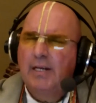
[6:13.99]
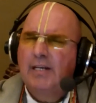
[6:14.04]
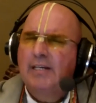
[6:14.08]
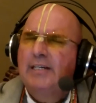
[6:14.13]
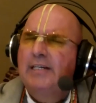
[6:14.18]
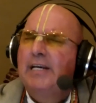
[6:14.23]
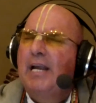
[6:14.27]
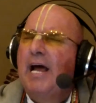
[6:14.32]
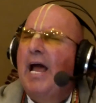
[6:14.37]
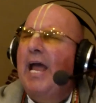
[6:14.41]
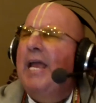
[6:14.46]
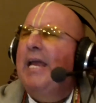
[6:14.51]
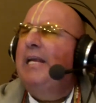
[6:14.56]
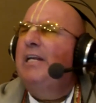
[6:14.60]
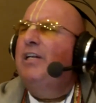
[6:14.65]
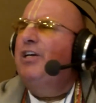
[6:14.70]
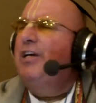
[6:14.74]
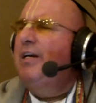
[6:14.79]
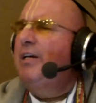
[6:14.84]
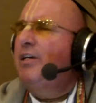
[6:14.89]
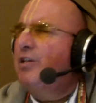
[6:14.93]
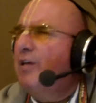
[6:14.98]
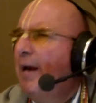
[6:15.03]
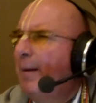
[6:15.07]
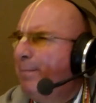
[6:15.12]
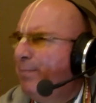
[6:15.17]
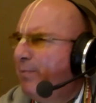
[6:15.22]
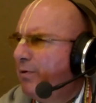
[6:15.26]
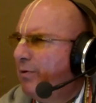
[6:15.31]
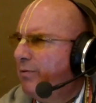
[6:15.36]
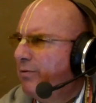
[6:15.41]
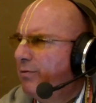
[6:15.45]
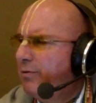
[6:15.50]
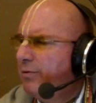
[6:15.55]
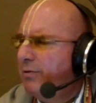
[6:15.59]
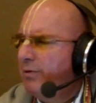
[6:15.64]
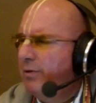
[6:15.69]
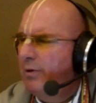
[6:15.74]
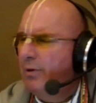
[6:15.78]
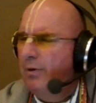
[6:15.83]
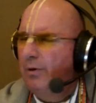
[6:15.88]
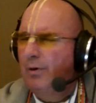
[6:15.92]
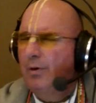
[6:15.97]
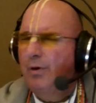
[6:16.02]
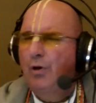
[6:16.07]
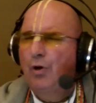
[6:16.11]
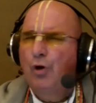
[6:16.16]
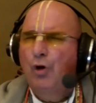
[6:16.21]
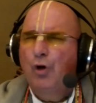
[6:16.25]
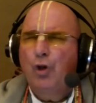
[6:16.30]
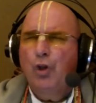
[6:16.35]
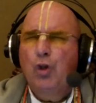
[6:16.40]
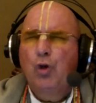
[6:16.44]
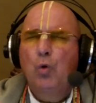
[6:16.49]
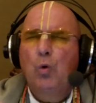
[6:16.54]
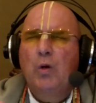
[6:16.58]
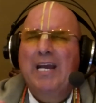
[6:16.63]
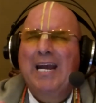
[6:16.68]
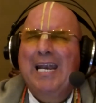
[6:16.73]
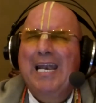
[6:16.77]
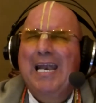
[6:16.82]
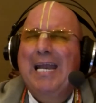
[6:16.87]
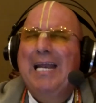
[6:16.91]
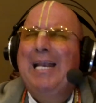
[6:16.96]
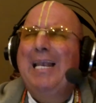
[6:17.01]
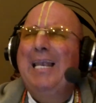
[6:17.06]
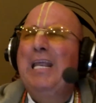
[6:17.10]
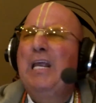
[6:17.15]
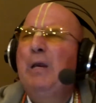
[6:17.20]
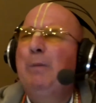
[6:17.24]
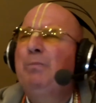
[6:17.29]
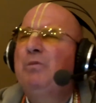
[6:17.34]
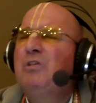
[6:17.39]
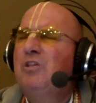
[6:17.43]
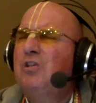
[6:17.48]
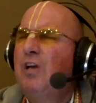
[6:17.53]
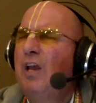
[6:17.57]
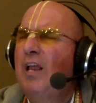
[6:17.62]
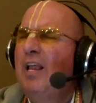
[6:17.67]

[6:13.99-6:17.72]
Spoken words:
90 chapters, you get a glimpse